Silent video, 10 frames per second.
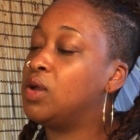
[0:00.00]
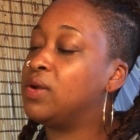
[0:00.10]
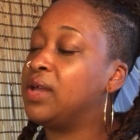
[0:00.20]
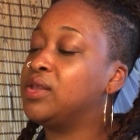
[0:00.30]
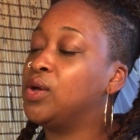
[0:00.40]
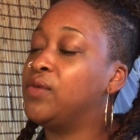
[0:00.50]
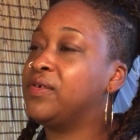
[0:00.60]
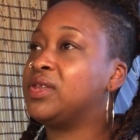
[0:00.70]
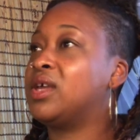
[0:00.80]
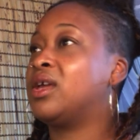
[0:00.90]
Okay, the
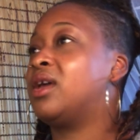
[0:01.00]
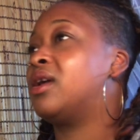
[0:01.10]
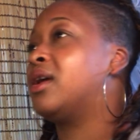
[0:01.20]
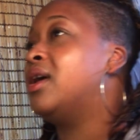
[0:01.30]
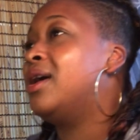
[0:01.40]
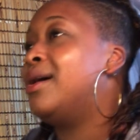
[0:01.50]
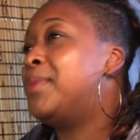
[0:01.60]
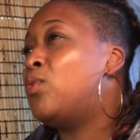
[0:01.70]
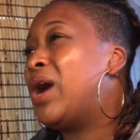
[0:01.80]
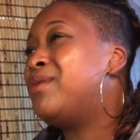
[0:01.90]
overthinking.
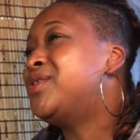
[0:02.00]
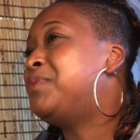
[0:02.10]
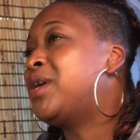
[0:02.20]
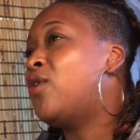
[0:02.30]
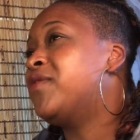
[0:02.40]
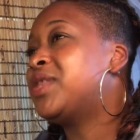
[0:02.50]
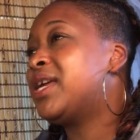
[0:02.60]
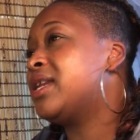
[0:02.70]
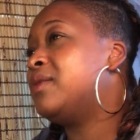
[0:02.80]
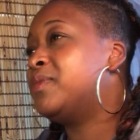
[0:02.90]
But why would you be
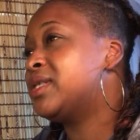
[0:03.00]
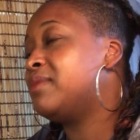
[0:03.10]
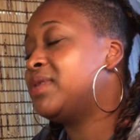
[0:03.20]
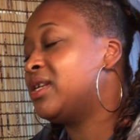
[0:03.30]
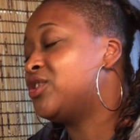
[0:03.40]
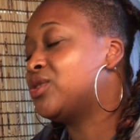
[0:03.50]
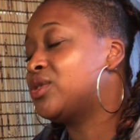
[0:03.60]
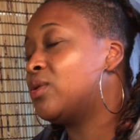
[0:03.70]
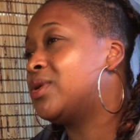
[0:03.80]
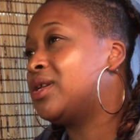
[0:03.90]
overthinking something that you're
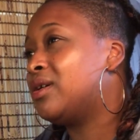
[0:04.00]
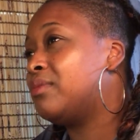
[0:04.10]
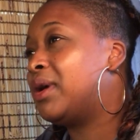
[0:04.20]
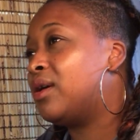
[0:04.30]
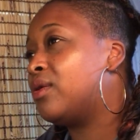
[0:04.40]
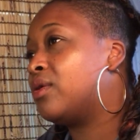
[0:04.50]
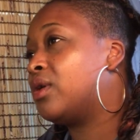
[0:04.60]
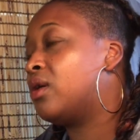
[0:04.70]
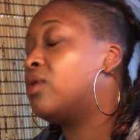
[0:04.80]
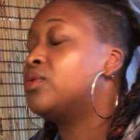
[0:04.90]
so clear about?
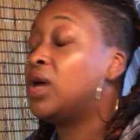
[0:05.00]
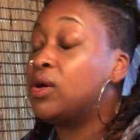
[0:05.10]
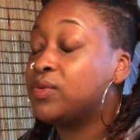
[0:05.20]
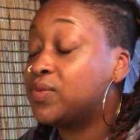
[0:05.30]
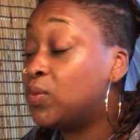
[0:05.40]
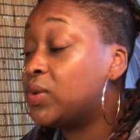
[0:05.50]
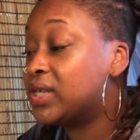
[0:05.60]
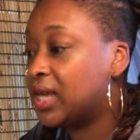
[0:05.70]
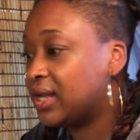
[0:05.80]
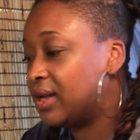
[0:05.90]
Oh, oh,
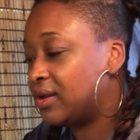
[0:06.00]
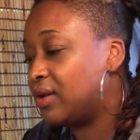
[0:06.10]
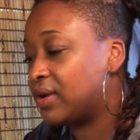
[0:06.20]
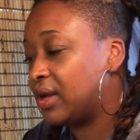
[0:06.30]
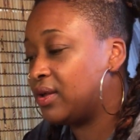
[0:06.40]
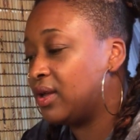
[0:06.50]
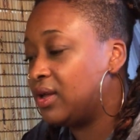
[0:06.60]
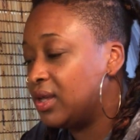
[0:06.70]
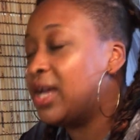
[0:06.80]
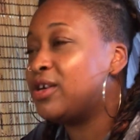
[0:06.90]
well, yeah, yeah. Okay.
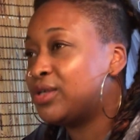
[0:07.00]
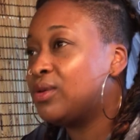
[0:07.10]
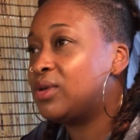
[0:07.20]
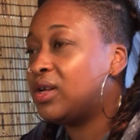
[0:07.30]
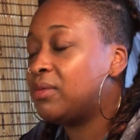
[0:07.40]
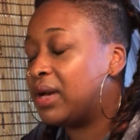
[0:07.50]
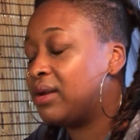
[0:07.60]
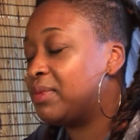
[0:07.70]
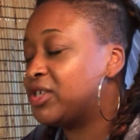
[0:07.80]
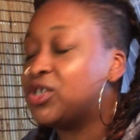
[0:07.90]
Yeah, you're so clear
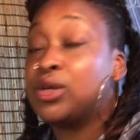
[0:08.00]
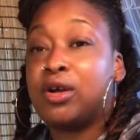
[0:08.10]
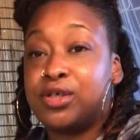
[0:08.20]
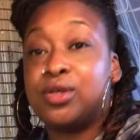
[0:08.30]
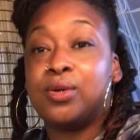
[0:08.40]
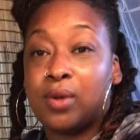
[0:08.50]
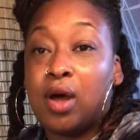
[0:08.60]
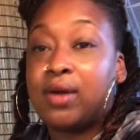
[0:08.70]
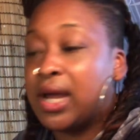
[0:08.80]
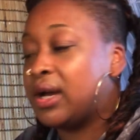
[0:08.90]
about it, but it's just hard to do.
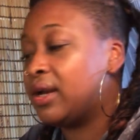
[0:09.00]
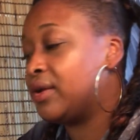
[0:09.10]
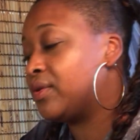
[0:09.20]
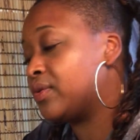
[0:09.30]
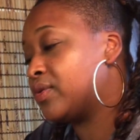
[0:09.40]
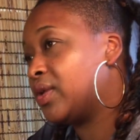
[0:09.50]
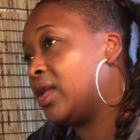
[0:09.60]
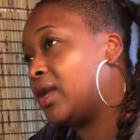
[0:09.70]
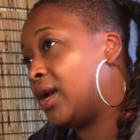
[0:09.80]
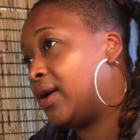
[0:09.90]
Okay, I got it.
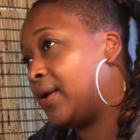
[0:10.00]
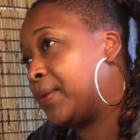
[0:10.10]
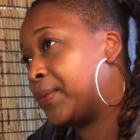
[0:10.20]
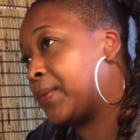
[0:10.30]
All right.